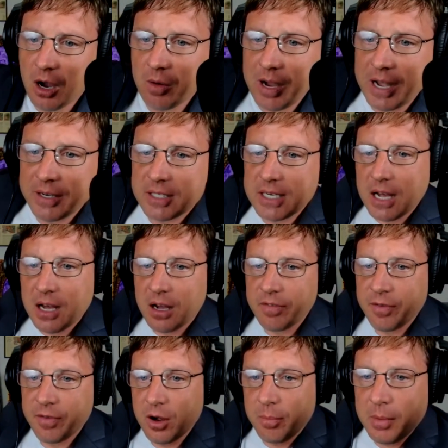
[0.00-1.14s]
All right, uh,
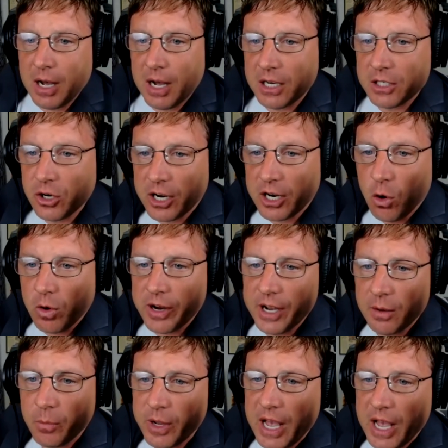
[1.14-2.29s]
from uh,
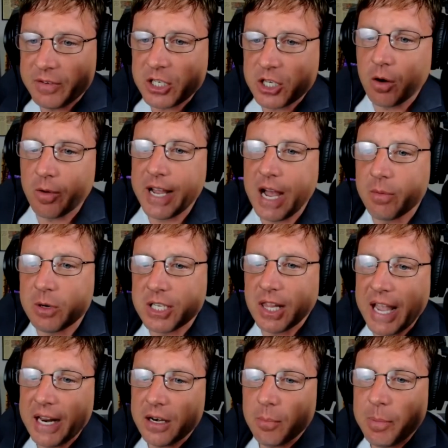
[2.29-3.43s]
Tricorium, we have, sorry I was
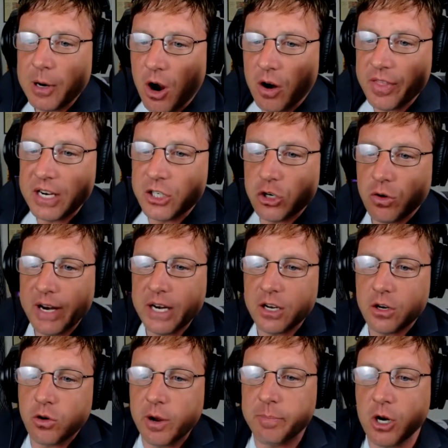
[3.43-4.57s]
late, but are they
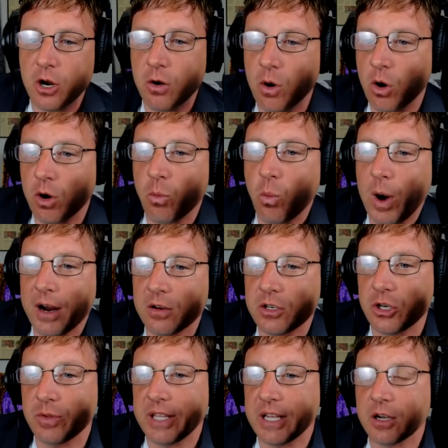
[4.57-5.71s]
trading crypto or where
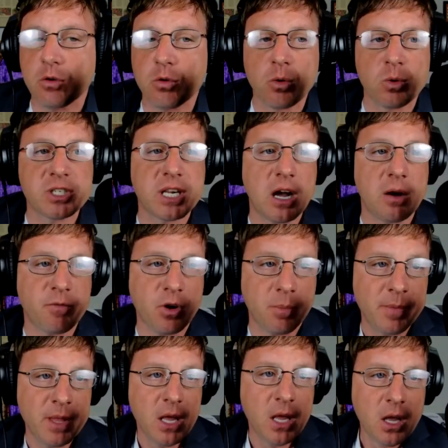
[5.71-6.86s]
do the accruals come
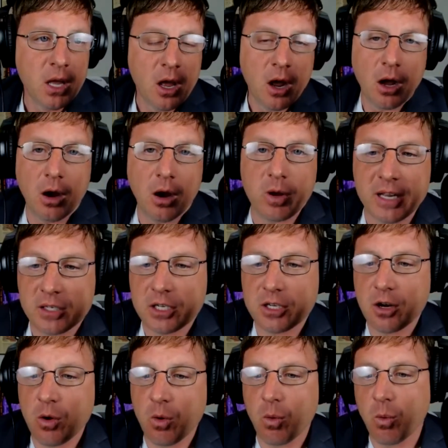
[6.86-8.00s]
from? Okay,
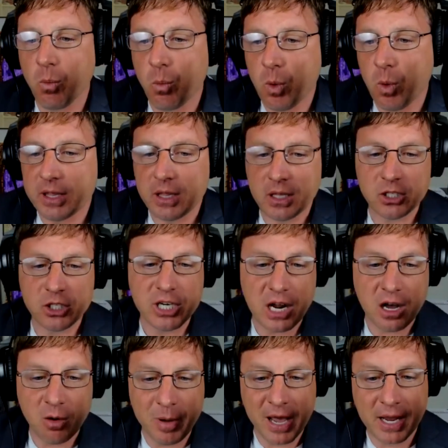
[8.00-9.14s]
so with
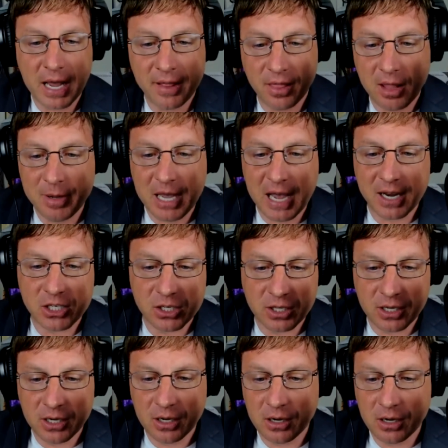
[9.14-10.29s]
Bank, and let me
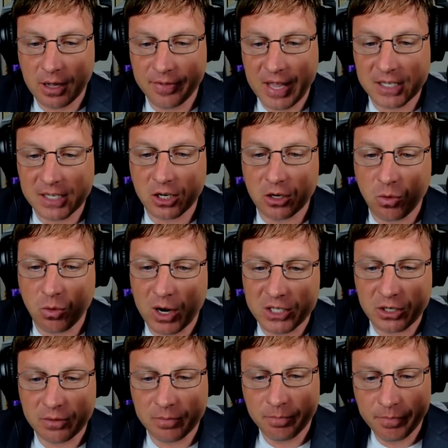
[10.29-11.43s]
actually, uh, that's a good
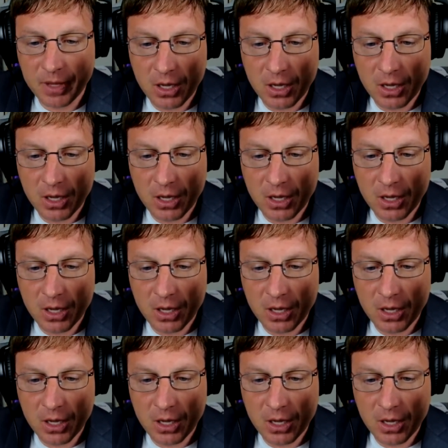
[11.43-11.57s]
question.